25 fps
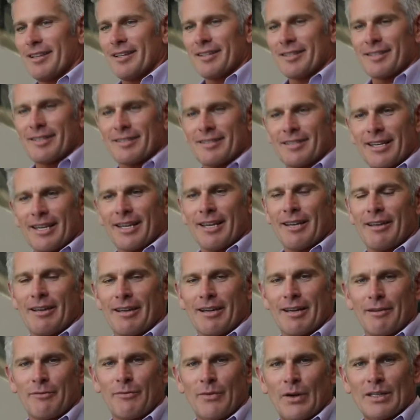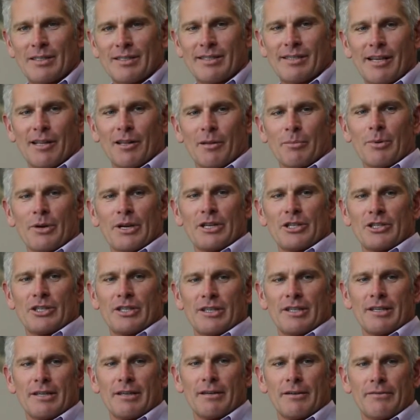this is a uh, fun
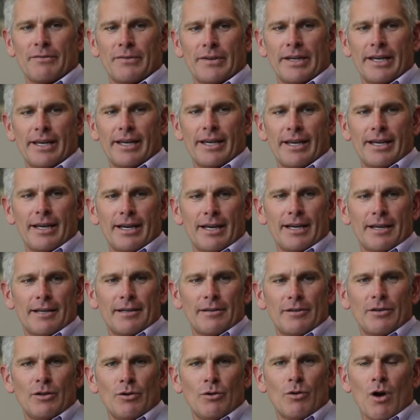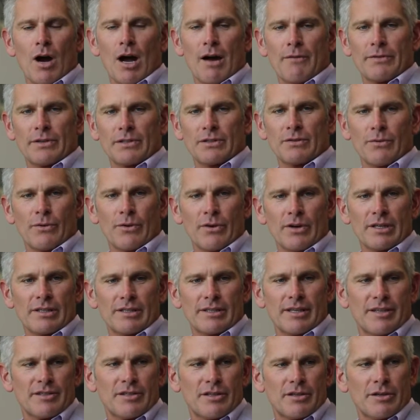celebration of a uh, new office for
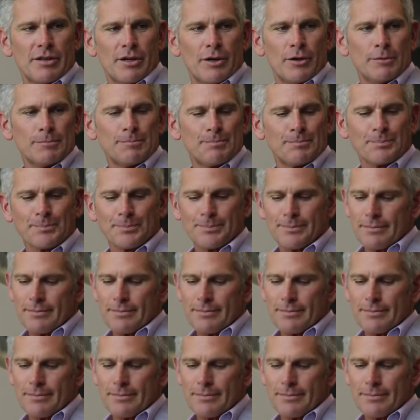us, as you know.